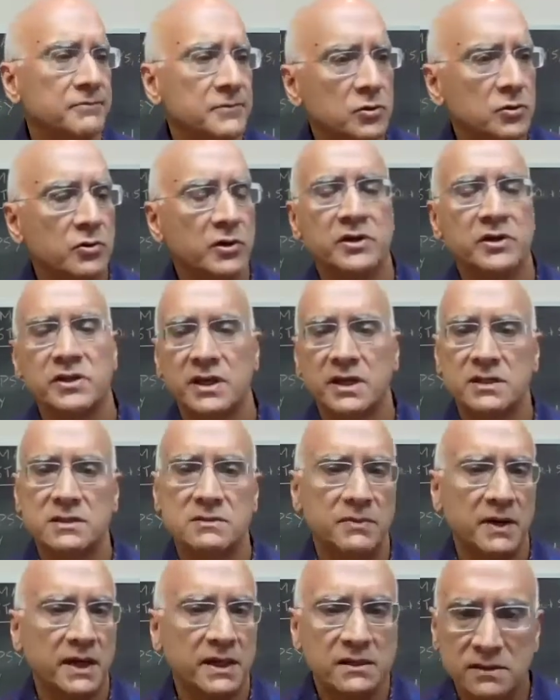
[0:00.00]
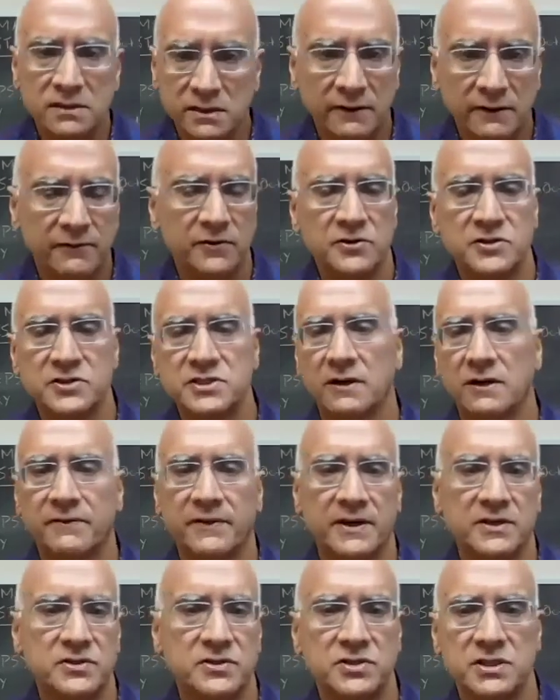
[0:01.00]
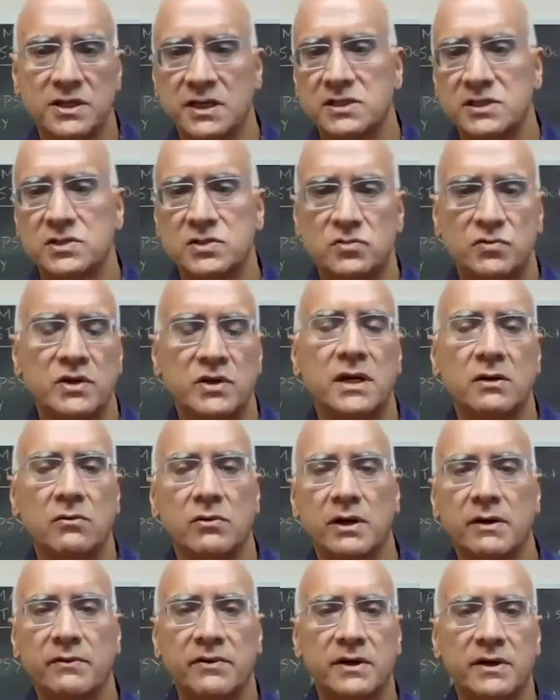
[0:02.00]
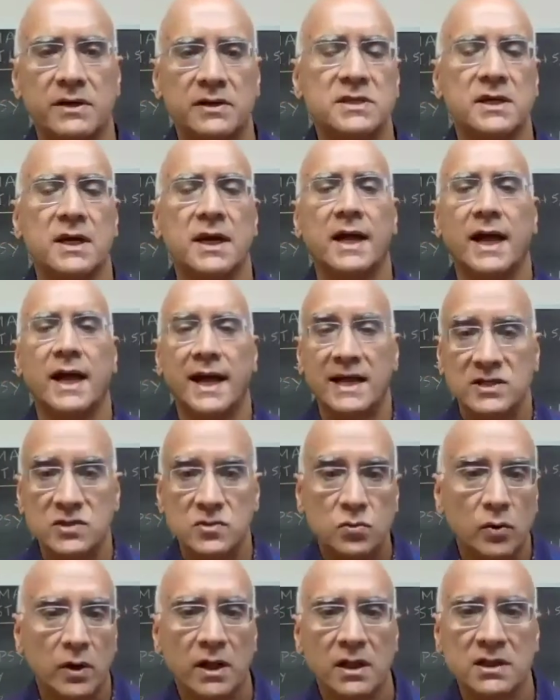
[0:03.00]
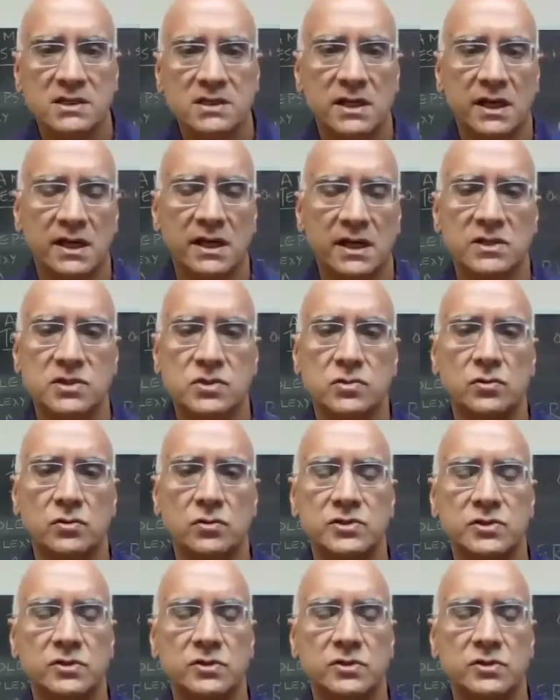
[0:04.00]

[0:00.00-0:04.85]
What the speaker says: doing things mentally for yourself, exercises, reading, whatever it is, as well as taking Cerule.